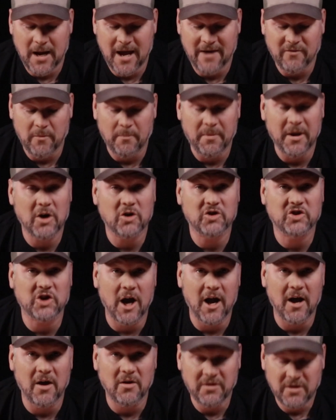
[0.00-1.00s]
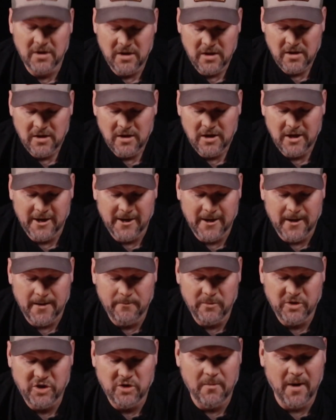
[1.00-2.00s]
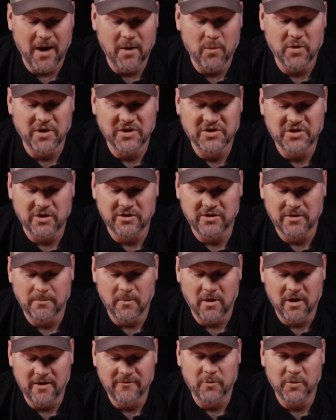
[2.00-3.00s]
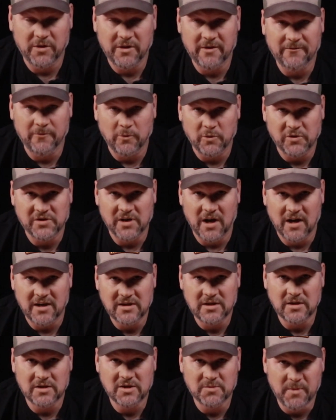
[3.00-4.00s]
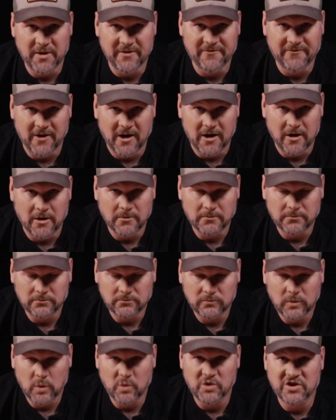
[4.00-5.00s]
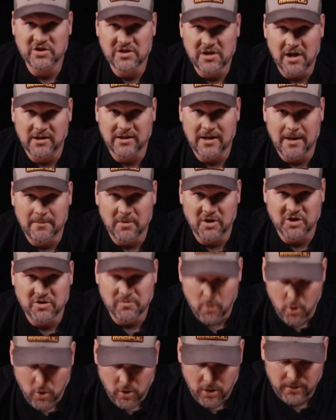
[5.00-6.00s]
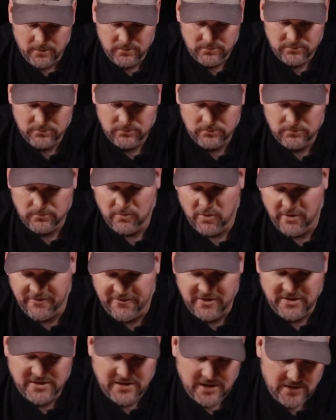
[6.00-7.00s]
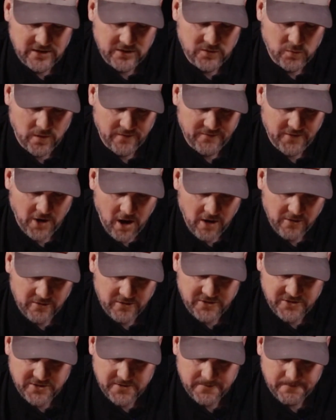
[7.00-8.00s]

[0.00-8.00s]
to have a bigger child, you might want to start them off with the full-size Spitfire, which is not that much more, roughly $10 to $12.